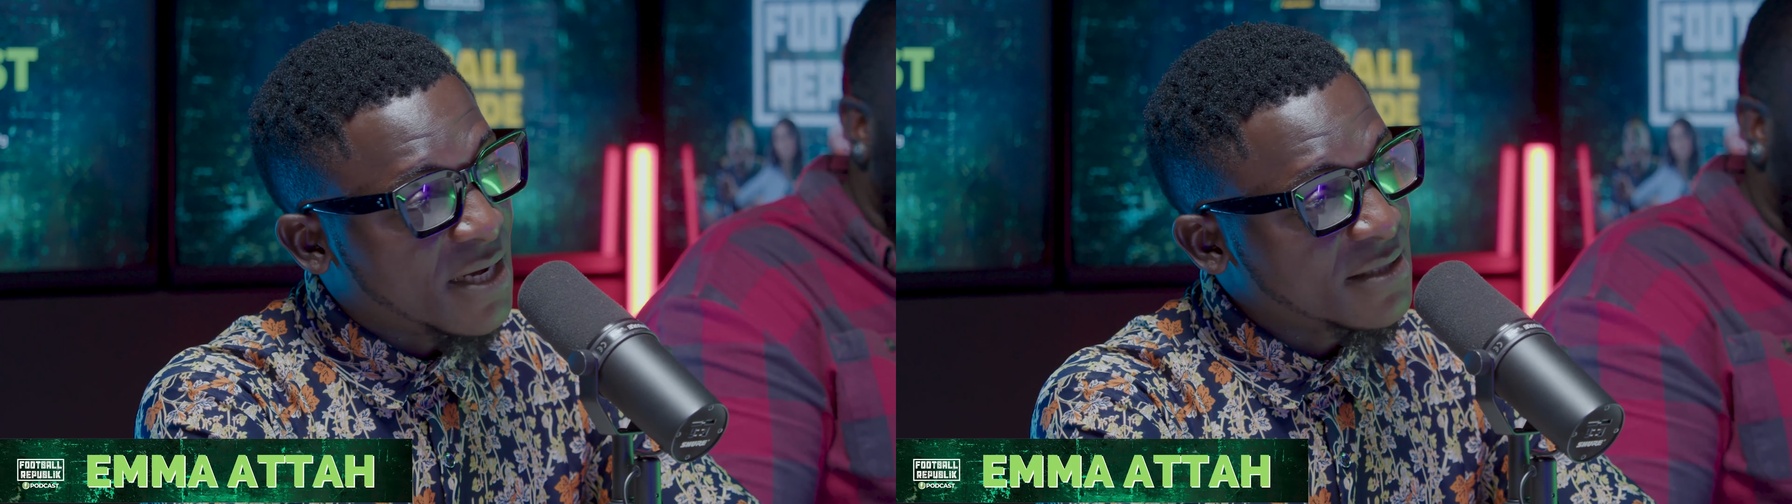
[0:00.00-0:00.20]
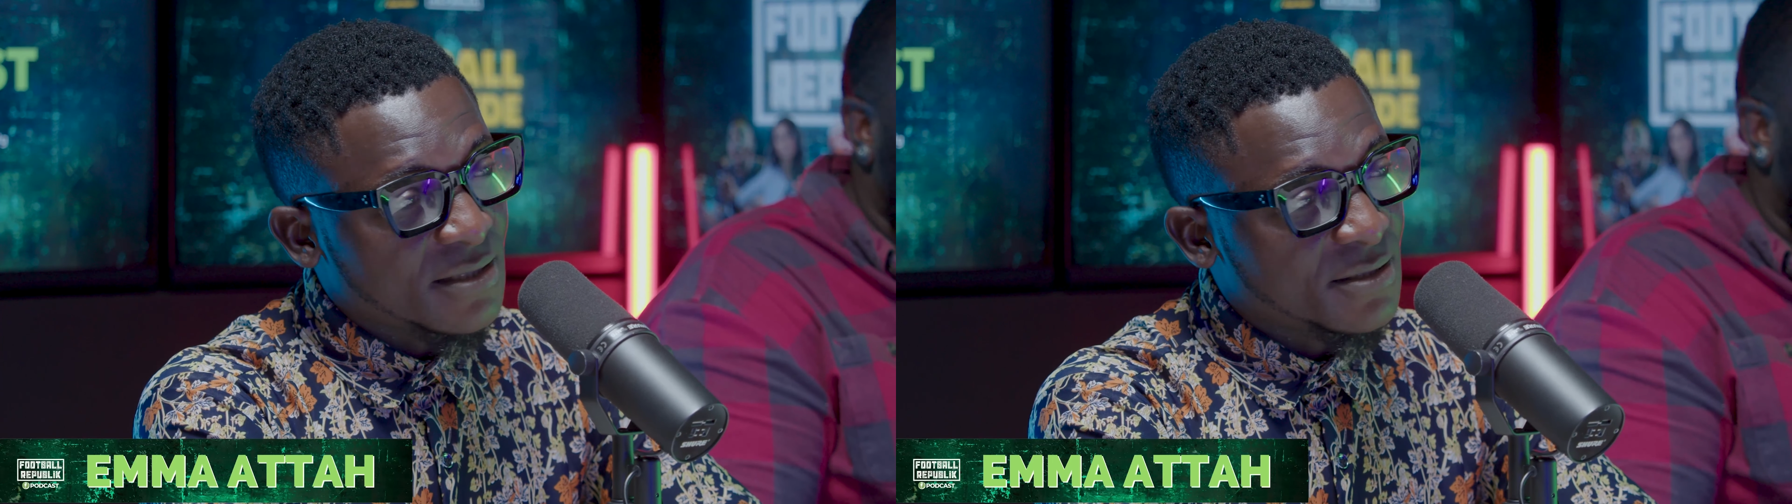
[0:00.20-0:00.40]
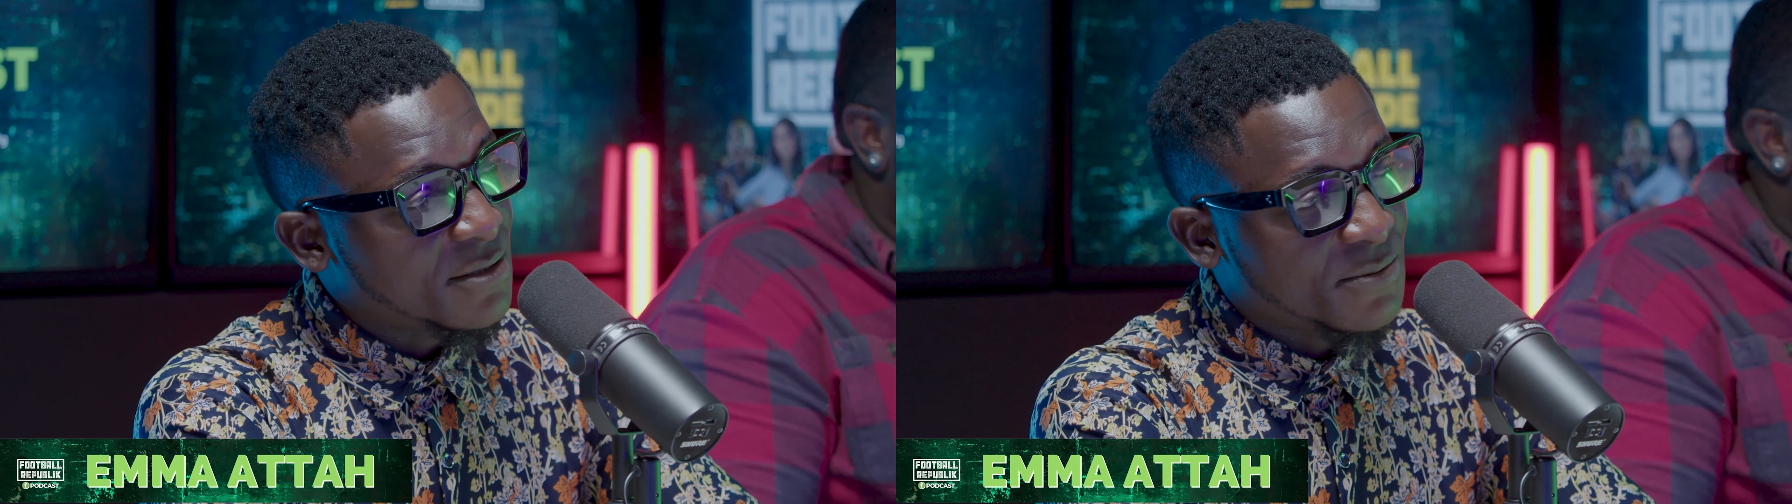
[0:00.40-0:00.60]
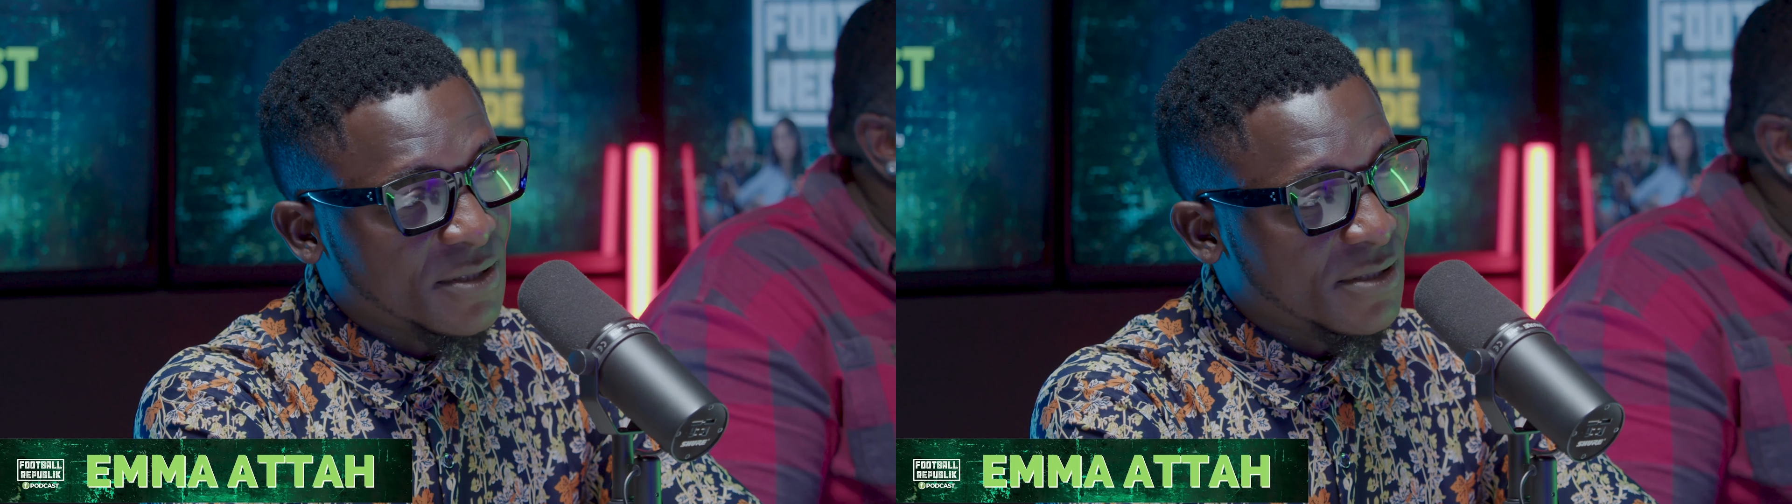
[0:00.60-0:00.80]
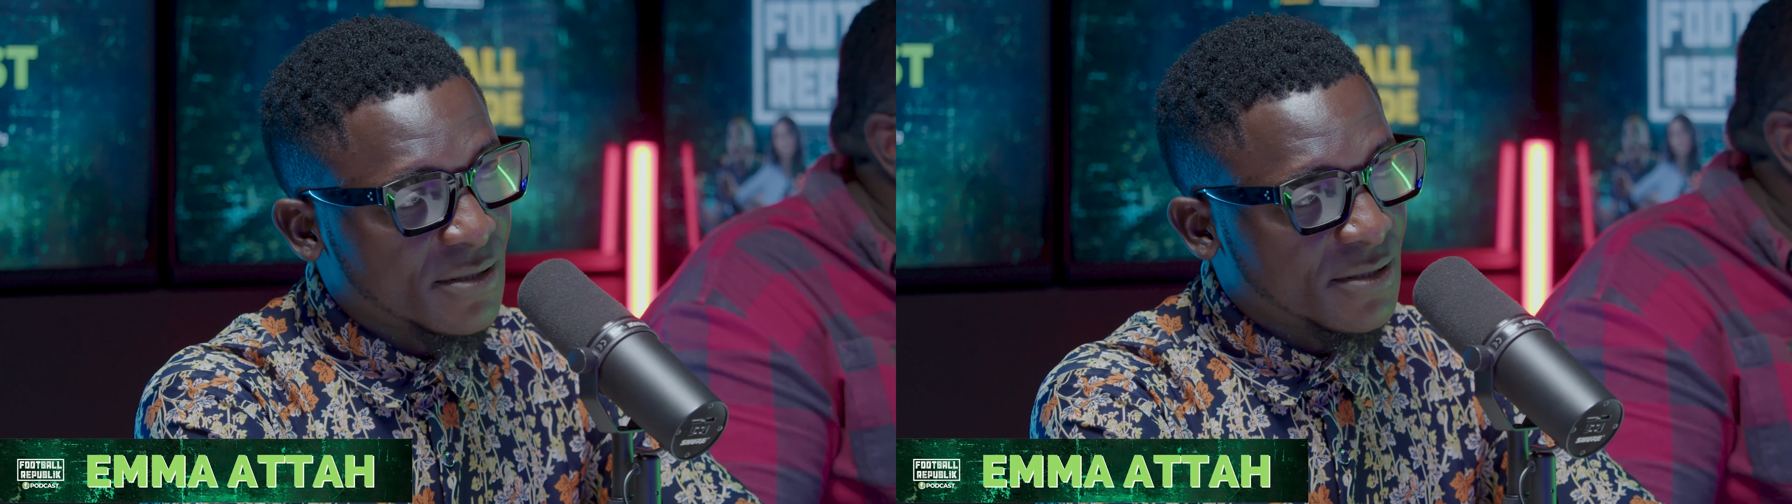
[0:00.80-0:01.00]
Arsenal need to win
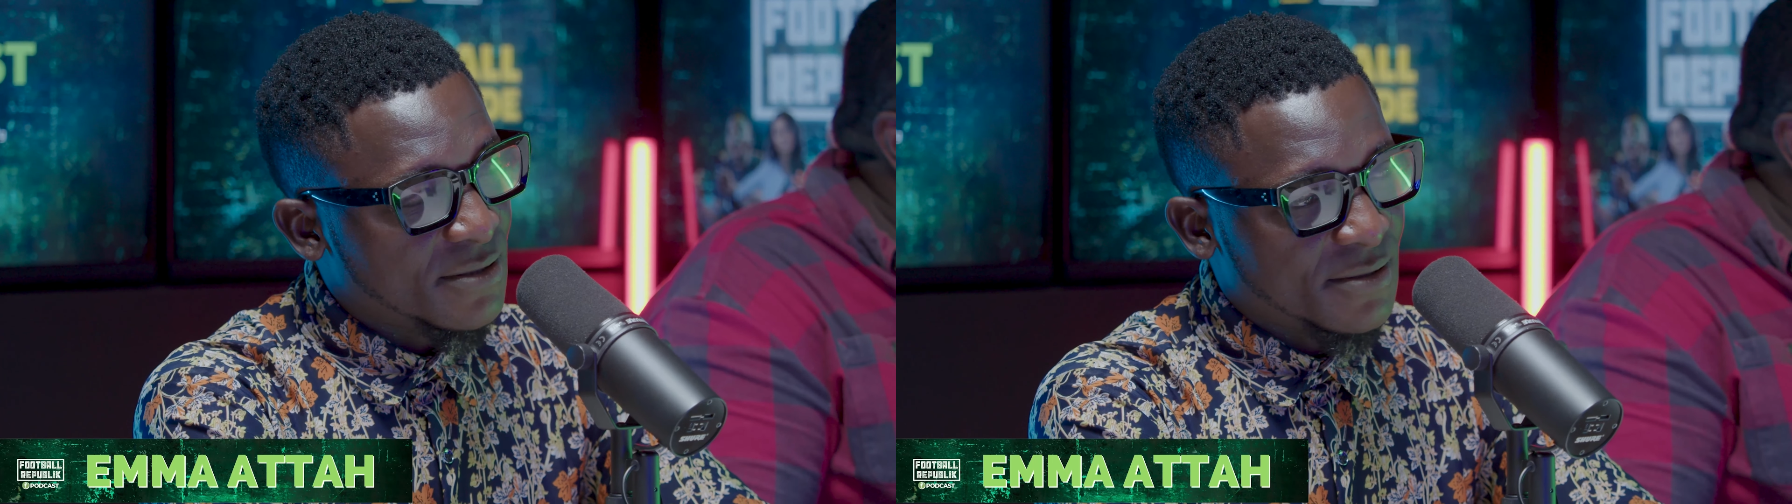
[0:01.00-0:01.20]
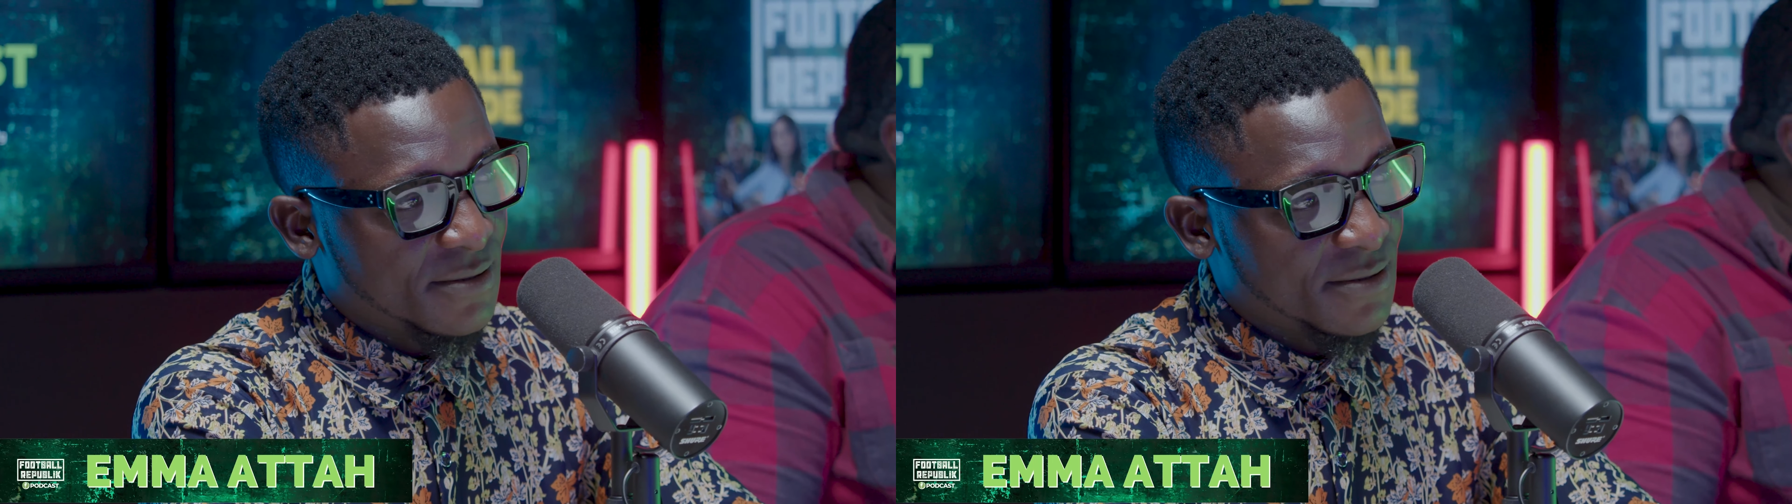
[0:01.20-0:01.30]
the league.